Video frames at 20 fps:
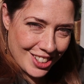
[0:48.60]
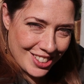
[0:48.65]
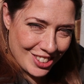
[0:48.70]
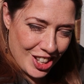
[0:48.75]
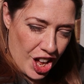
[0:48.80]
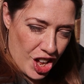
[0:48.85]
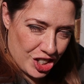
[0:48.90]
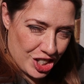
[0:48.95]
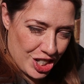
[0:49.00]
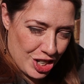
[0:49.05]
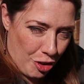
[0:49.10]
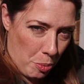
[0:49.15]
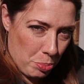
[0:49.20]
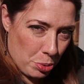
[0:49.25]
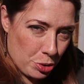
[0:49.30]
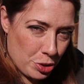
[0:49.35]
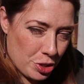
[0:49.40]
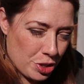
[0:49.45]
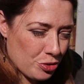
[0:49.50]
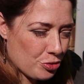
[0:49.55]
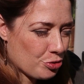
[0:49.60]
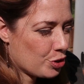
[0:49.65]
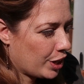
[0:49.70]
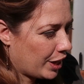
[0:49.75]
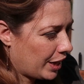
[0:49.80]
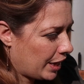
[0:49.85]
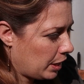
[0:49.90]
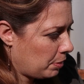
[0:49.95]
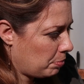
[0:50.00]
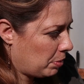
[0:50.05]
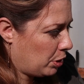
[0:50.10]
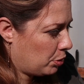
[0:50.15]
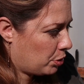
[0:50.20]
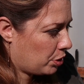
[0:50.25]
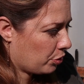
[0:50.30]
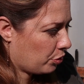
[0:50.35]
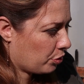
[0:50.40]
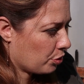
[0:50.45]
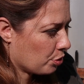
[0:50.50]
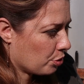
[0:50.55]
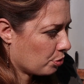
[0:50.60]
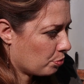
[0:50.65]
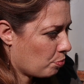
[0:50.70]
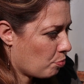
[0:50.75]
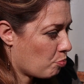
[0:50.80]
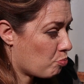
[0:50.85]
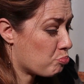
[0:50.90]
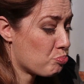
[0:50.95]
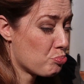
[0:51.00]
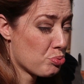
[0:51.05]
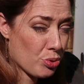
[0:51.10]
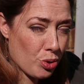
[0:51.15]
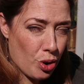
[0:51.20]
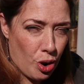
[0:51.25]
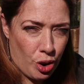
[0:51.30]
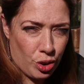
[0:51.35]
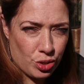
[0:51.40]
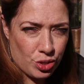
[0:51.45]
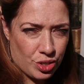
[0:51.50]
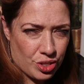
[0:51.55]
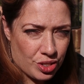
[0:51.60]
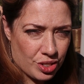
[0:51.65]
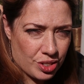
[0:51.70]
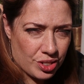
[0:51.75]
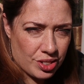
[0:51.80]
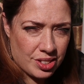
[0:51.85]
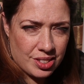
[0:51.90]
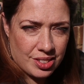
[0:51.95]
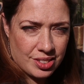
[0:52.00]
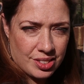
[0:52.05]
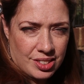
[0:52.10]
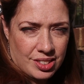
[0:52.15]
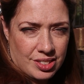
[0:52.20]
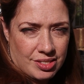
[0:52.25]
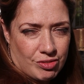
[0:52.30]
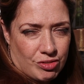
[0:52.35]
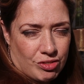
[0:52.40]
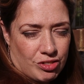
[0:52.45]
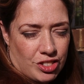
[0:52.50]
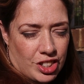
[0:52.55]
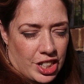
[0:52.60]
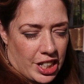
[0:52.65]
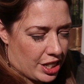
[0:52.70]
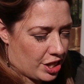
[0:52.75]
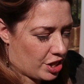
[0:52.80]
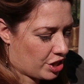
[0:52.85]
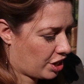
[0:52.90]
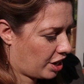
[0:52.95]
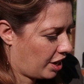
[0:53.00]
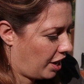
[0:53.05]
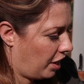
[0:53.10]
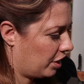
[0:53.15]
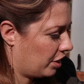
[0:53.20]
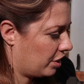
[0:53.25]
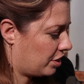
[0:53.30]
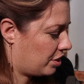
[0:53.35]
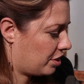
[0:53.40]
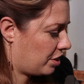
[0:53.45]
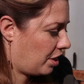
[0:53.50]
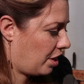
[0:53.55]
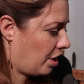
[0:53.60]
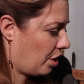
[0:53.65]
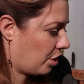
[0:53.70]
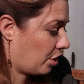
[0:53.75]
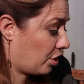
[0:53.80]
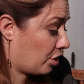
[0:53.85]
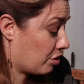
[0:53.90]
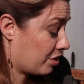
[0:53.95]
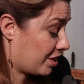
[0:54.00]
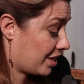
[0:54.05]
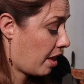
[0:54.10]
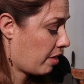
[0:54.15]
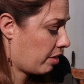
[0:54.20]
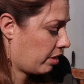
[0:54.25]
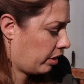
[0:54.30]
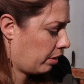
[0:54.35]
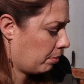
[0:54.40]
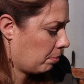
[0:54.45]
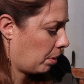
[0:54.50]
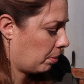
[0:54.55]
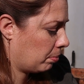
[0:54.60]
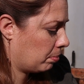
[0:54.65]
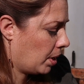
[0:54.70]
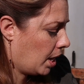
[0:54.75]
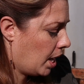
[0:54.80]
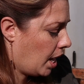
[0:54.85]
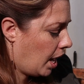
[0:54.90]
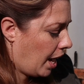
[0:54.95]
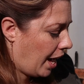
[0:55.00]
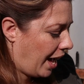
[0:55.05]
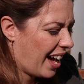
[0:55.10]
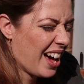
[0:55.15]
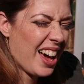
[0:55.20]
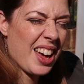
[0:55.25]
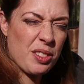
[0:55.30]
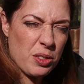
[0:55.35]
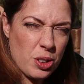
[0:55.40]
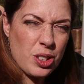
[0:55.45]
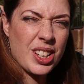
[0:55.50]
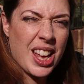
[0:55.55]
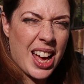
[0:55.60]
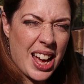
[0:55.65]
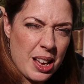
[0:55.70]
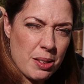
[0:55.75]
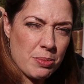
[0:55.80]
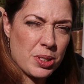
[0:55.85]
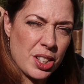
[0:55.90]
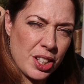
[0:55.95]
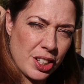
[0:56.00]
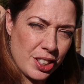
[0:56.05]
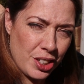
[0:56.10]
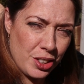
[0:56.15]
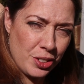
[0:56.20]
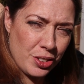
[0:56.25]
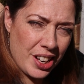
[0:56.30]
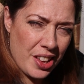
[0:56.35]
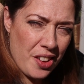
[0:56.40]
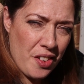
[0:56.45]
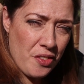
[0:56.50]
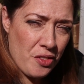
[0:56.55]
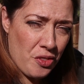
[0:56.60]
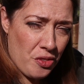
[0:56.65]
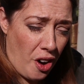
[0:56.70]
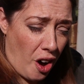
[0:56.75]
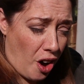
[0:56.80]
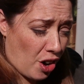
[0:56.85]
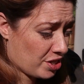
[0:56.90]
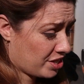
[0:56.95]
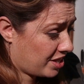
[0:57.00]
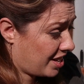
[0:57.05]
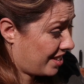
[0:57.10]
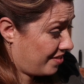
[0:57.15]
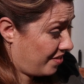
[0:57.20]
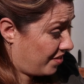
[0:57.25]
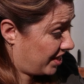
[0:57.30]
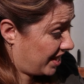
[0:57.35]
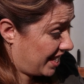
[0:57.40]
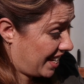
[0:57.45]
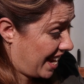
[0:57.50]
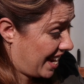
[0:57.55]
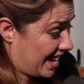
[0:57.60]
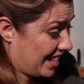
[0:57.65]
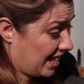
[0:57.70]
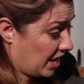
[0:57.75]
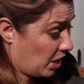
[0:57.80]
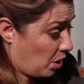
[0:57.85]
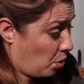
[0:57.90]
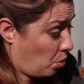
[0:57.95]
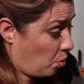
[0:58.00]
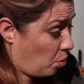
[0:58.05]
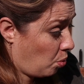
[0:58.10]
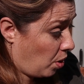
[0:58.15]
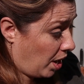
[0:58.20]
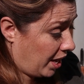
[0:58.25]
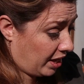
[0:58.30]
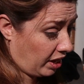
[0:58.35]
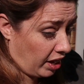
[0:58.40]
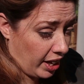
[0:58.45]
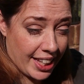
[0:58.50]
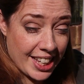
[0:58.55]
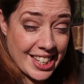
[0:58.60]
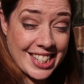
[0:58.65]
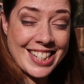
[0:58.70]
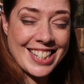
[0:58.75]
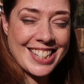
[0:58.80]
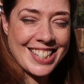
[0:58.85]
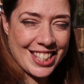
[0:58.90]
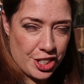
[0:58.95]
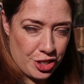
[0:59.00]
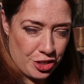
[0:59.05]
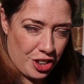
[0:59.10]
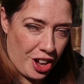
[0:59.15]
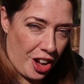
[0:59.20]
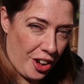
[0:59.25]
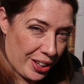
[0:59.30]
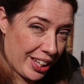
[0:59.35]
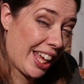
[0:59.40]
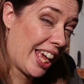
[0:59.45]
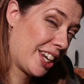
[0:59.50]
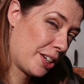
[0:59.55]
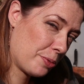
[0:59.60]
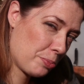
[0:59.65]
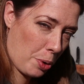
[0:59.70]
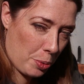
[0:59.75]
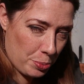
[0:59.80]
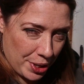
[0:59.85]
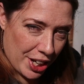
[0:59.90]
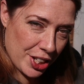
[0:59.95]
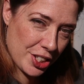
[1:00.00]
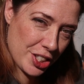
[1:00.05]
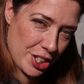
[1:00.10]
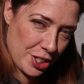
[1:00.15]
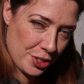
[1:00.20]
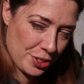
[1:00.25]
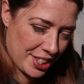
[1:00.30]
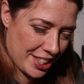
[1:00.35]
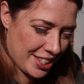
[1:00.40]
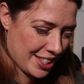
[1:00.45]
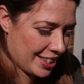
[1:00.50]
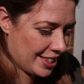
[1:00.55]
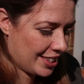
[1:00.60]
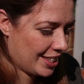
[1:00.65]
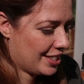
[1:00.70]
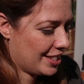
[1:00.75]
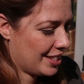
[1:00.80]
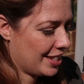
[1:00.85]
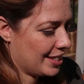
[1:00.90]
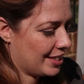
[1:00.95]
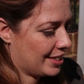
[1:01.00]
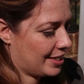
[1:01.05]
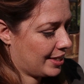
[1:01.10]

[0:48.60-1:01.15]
Last year I bought a really beautiful bronze, rich coloured chrysanthemum. It was absolutely vast. I've never seen anything quite like it. It is still going and I'm probably going to use it in this year's